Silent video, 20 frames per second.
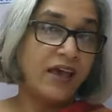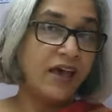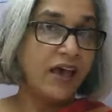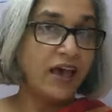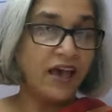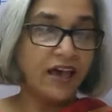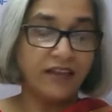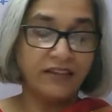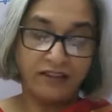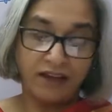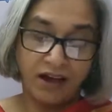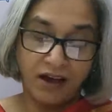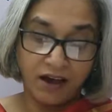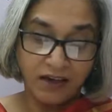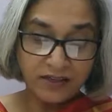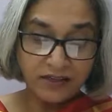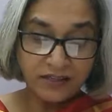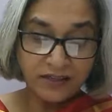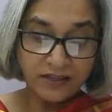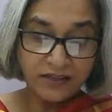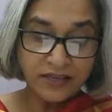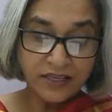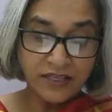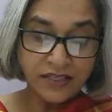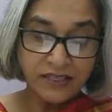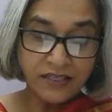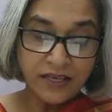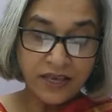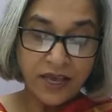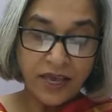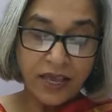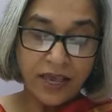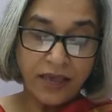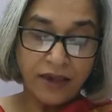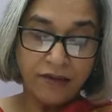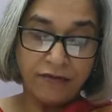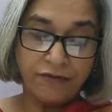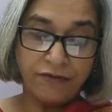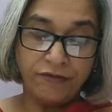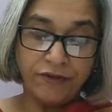And the answer is,
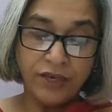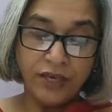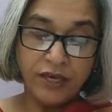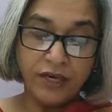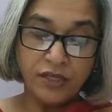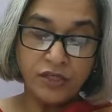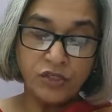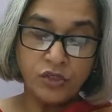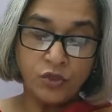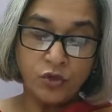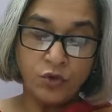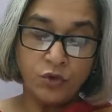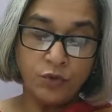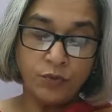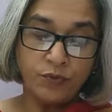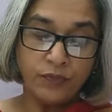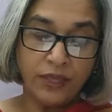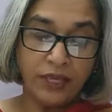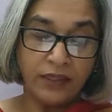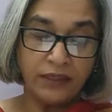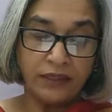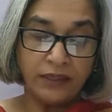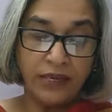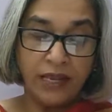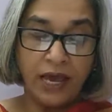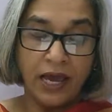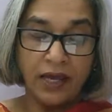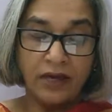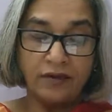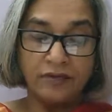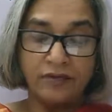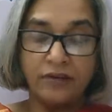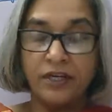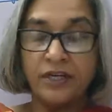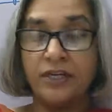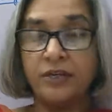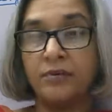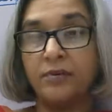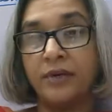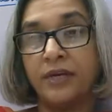if we assume that the land
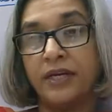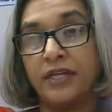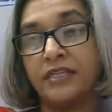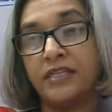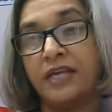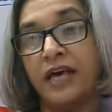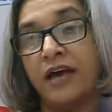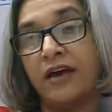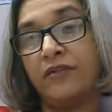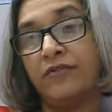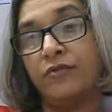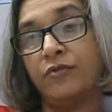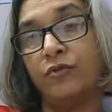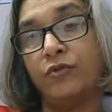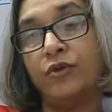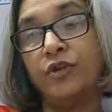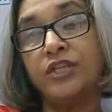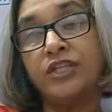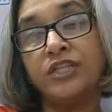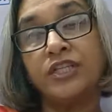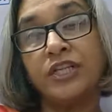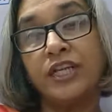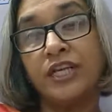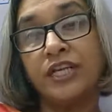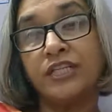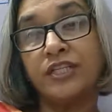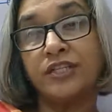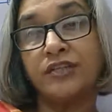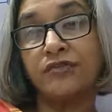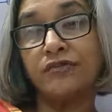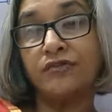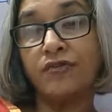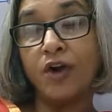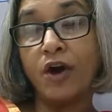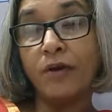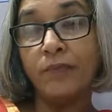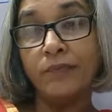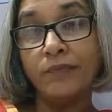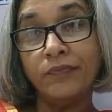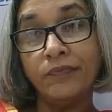vertebrates have originated
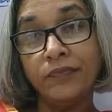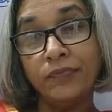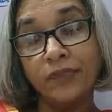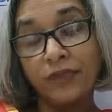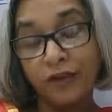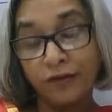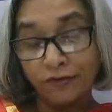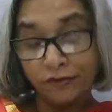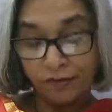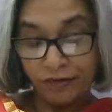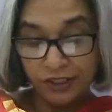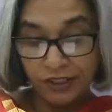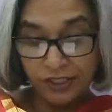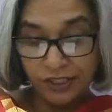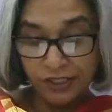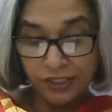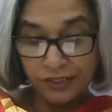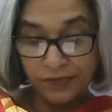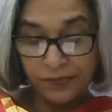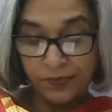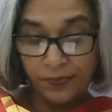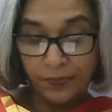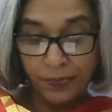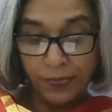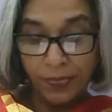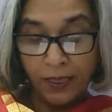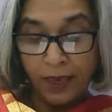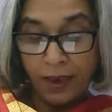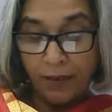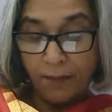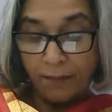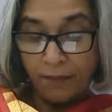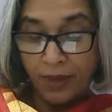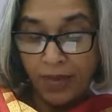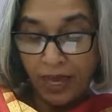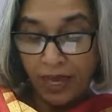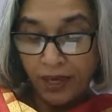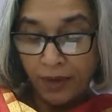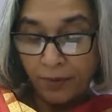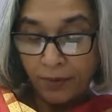from fishes.
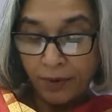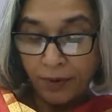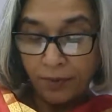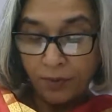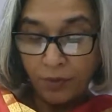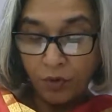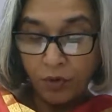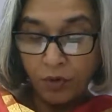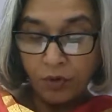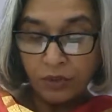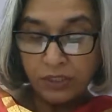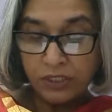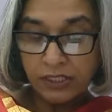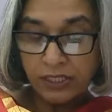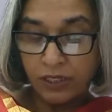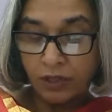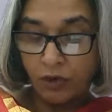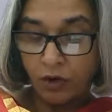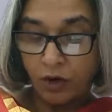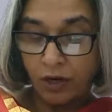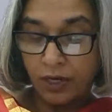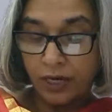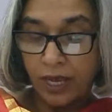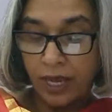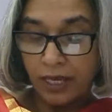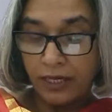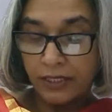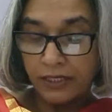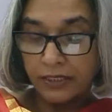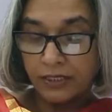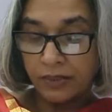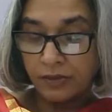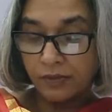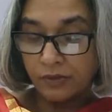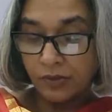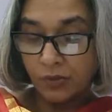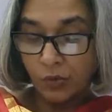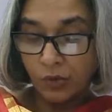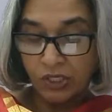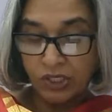Baer proposed that
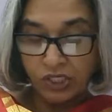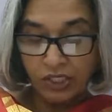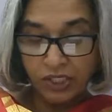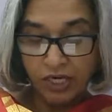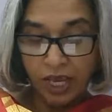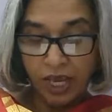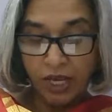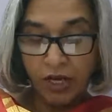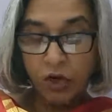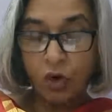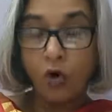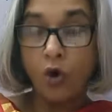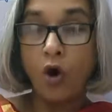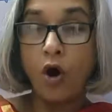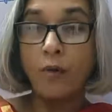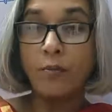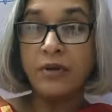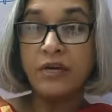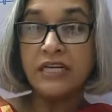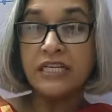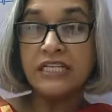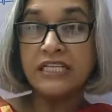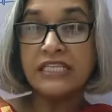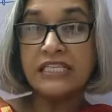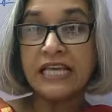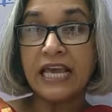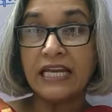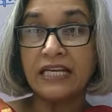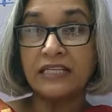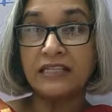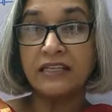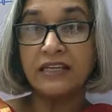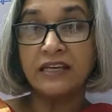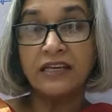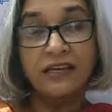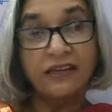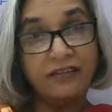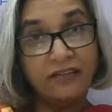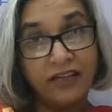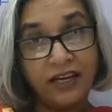organisms which share common descent,
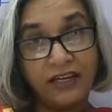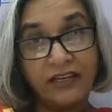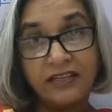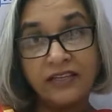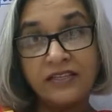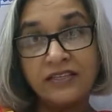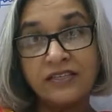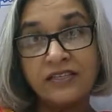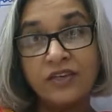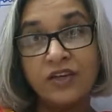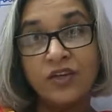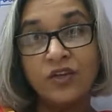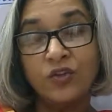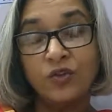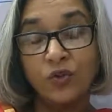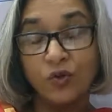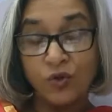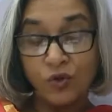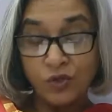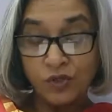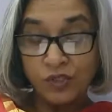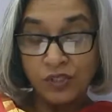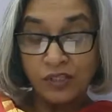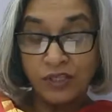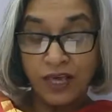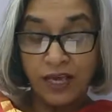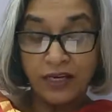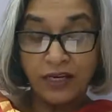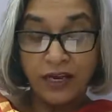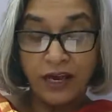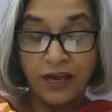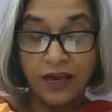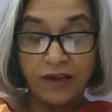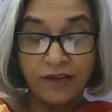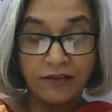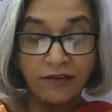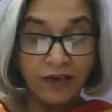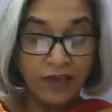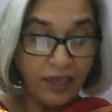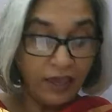that is, those that
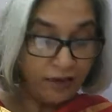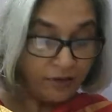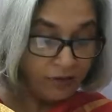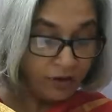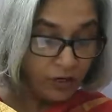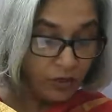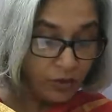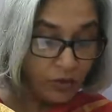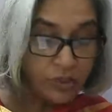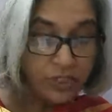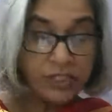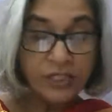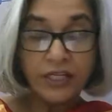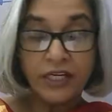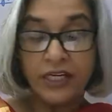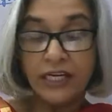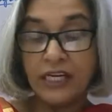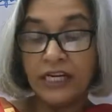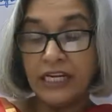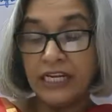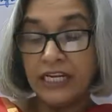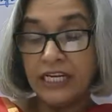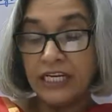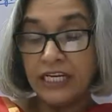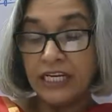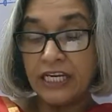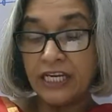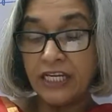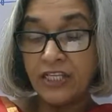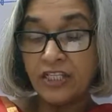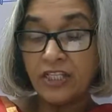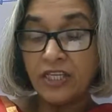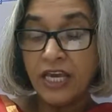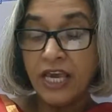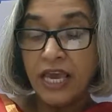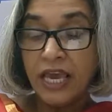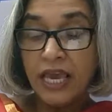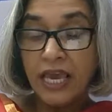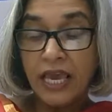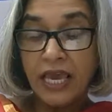have evolutionary lineage,
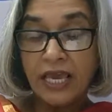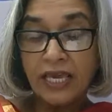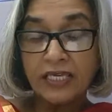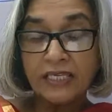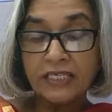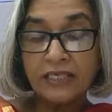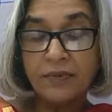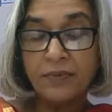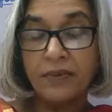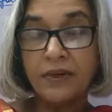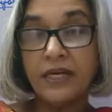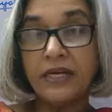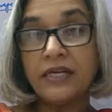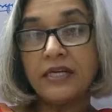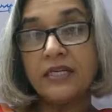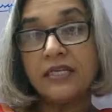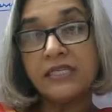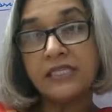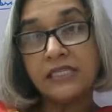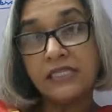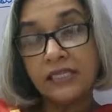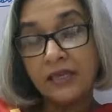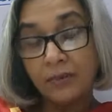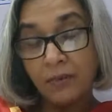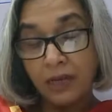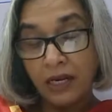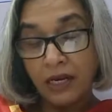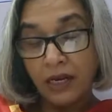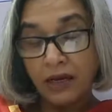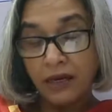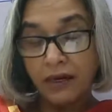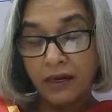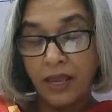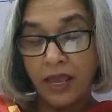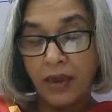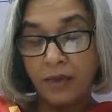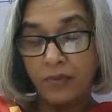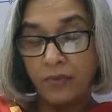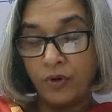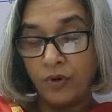exhibit similar
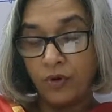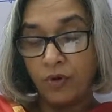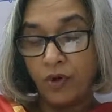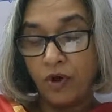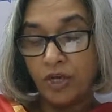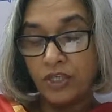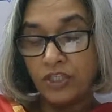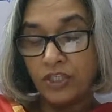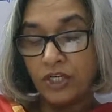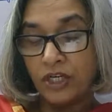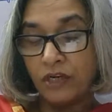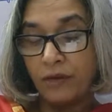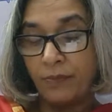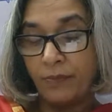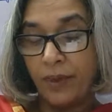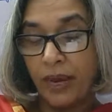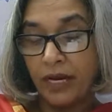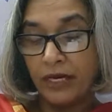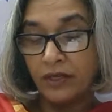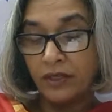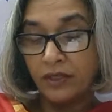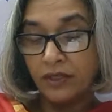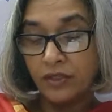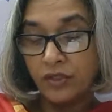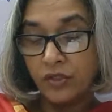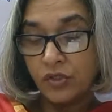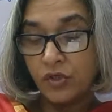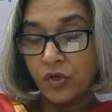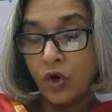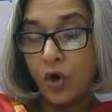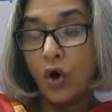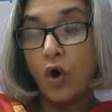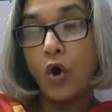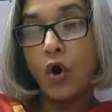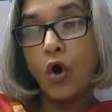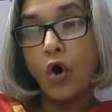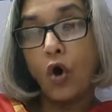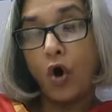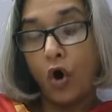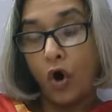embryological patterns
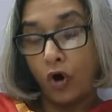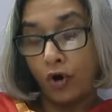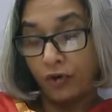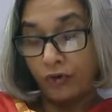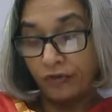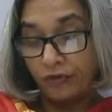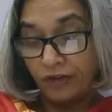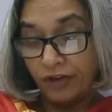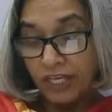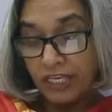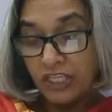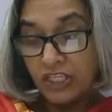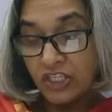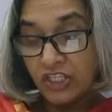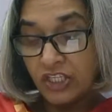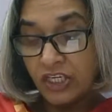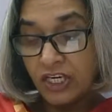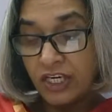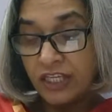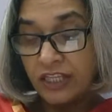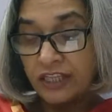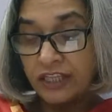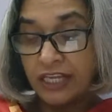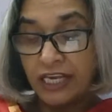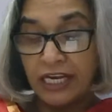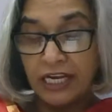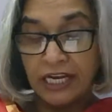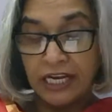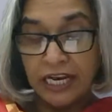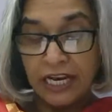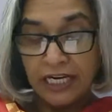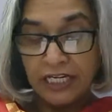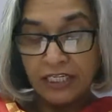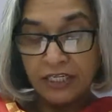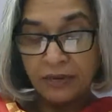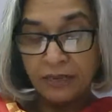on which they later